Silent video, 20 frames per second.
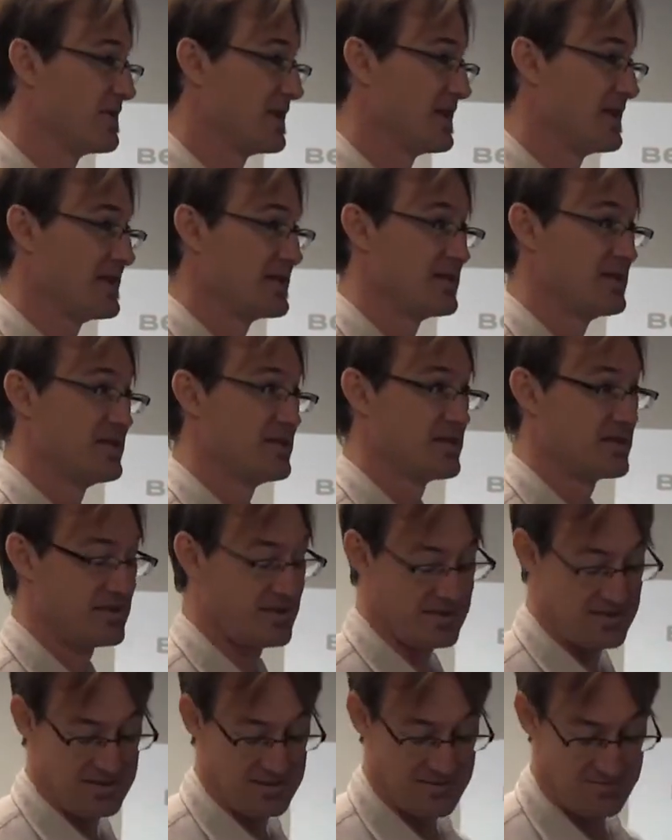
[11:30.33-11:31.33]
then this
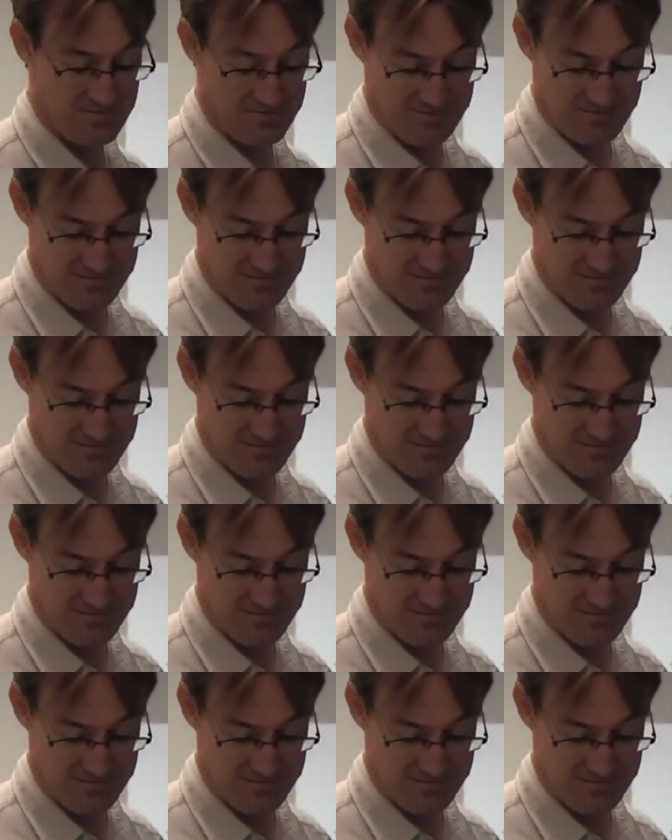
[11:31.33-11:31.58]
is the